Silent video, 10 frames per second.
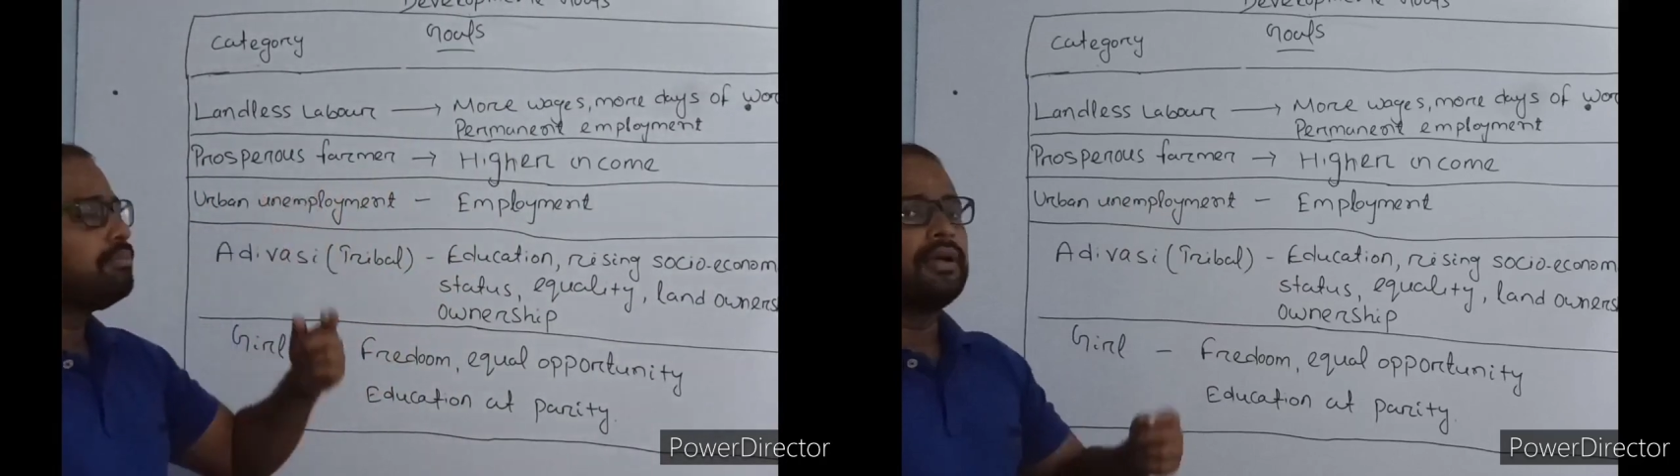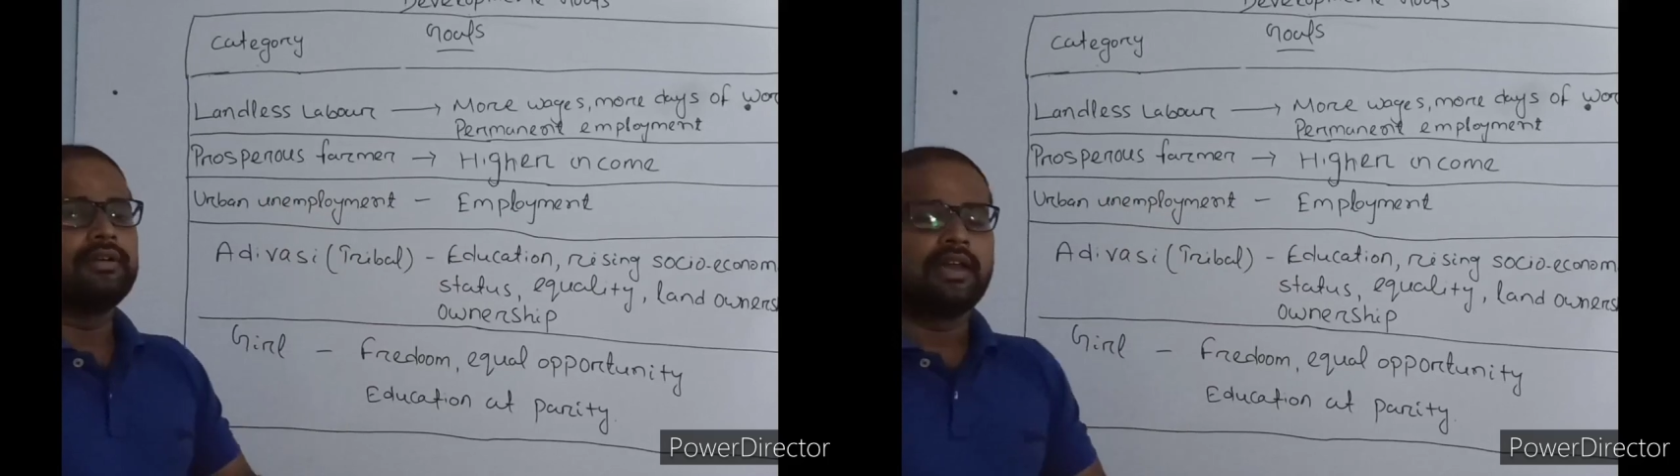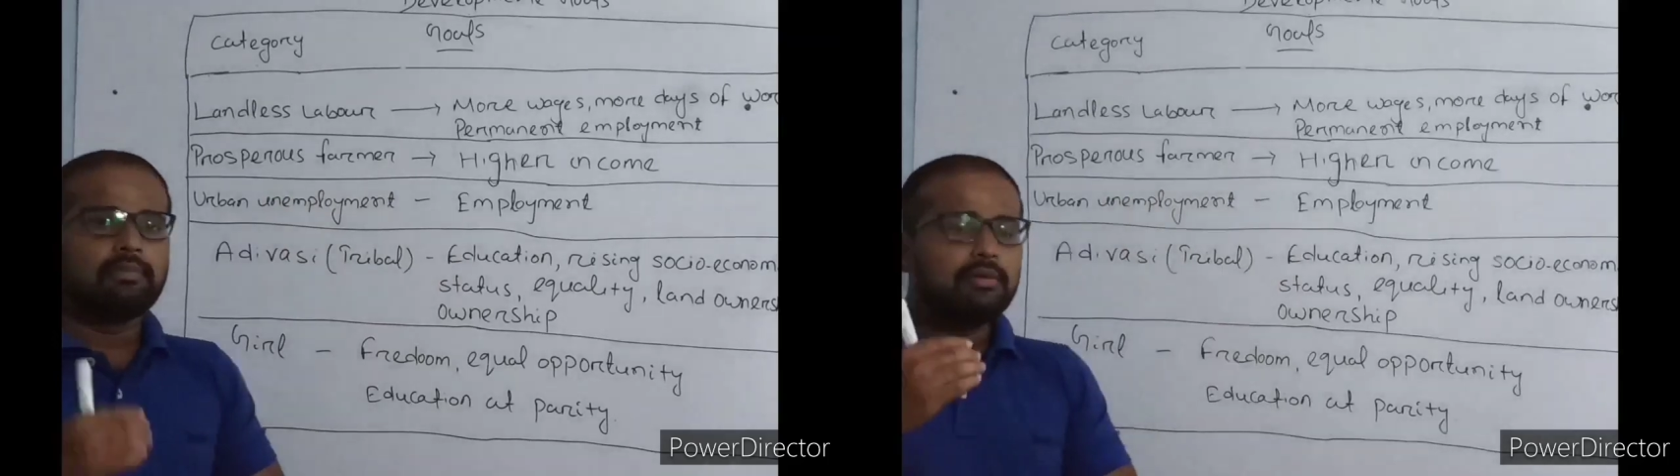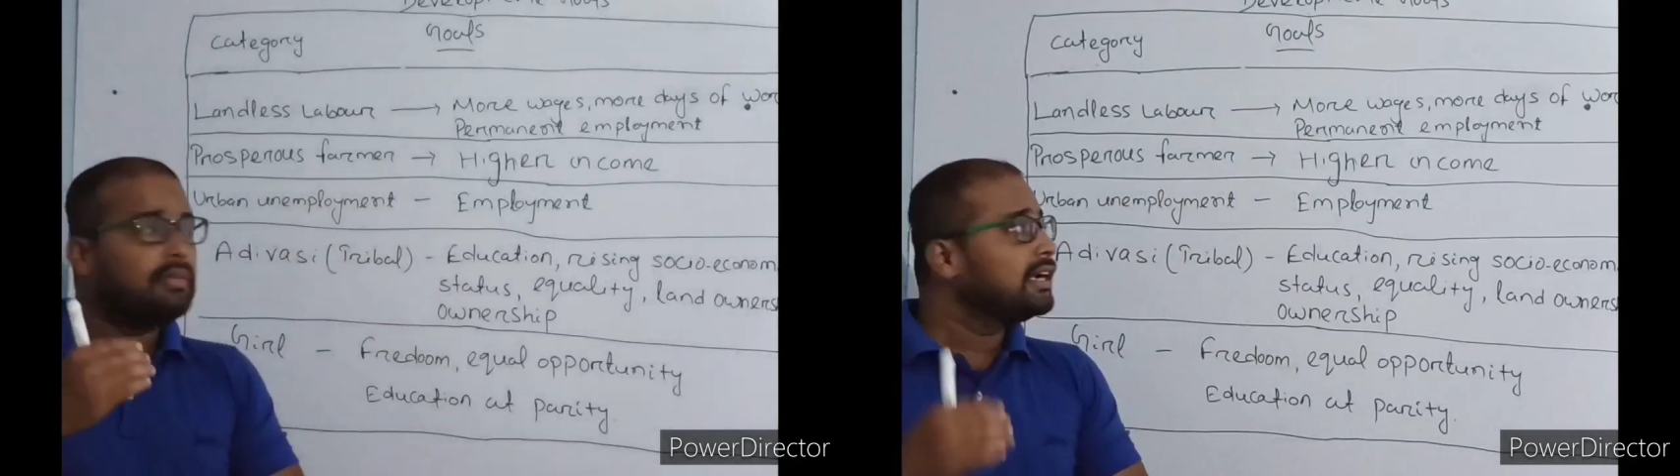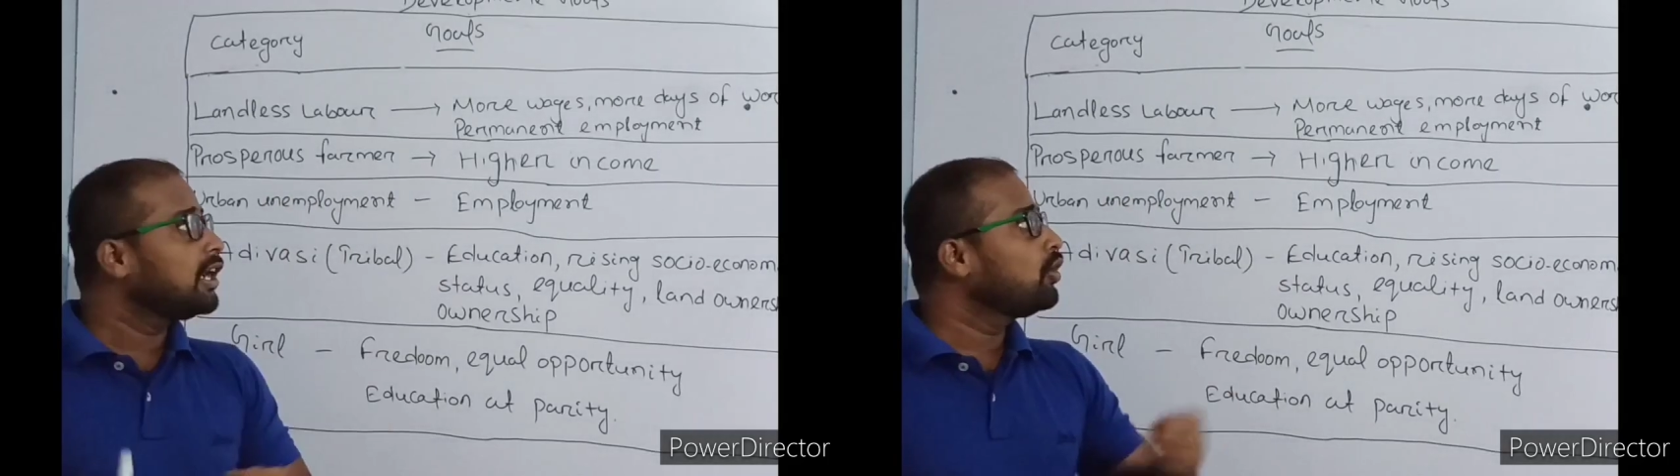
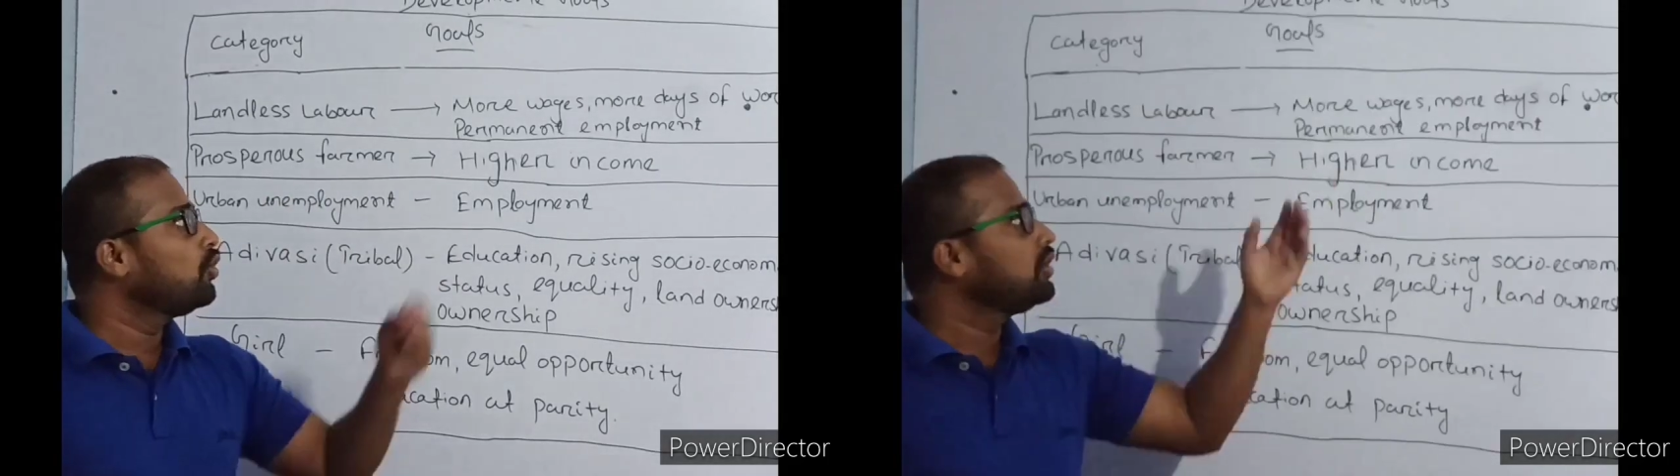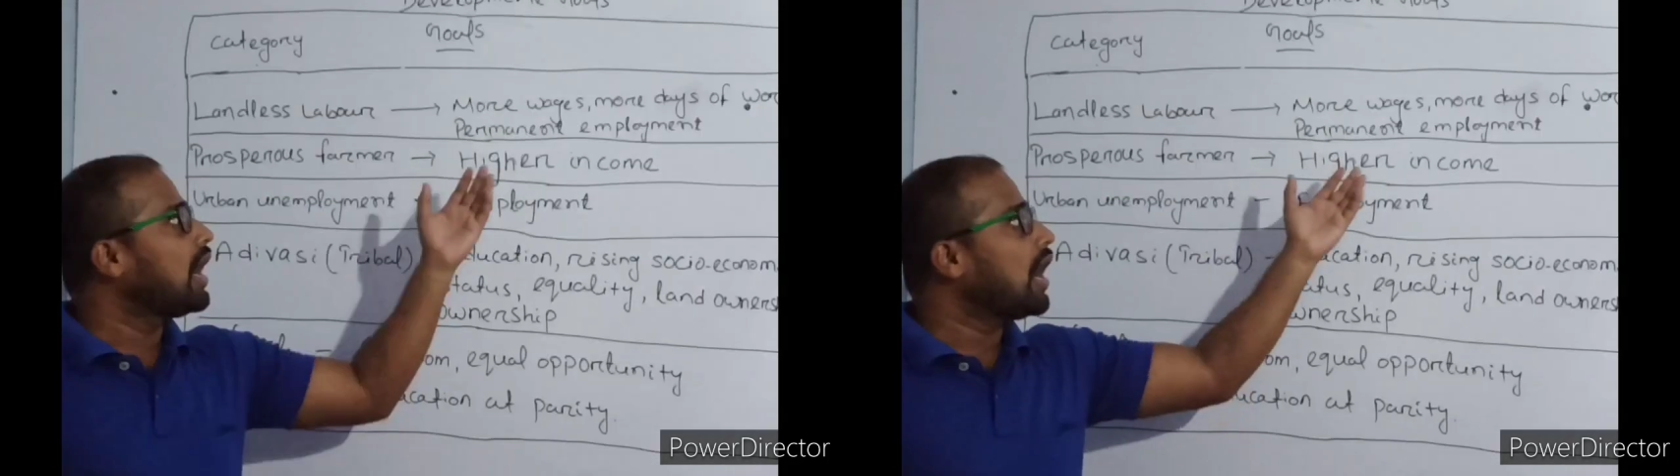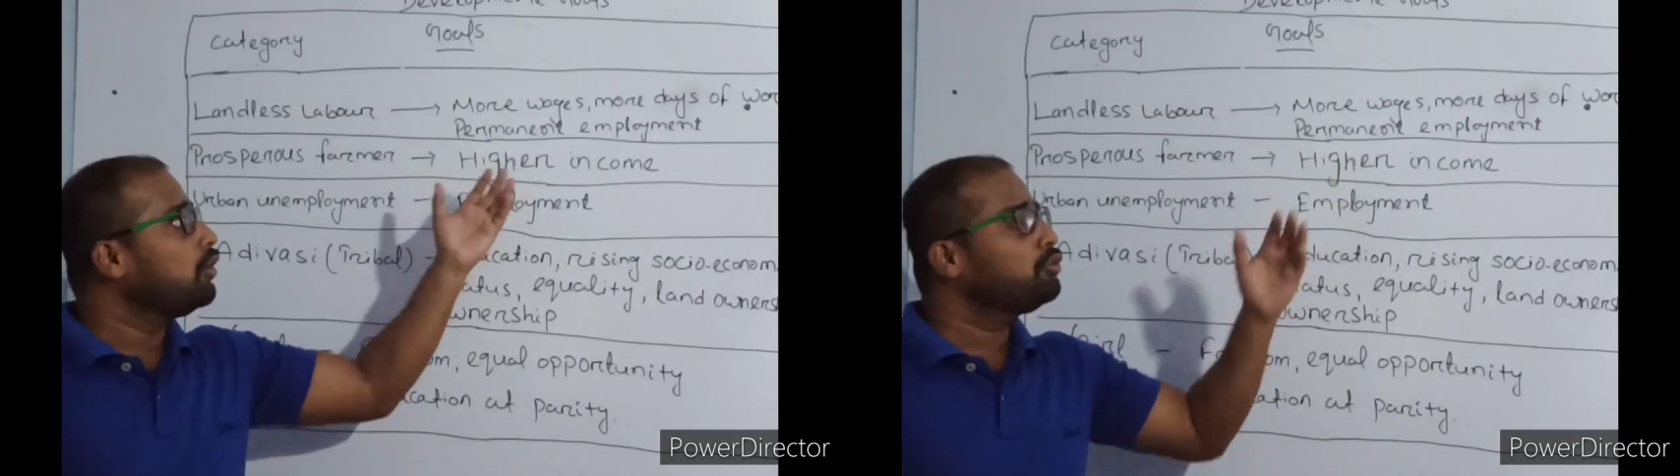developmental goal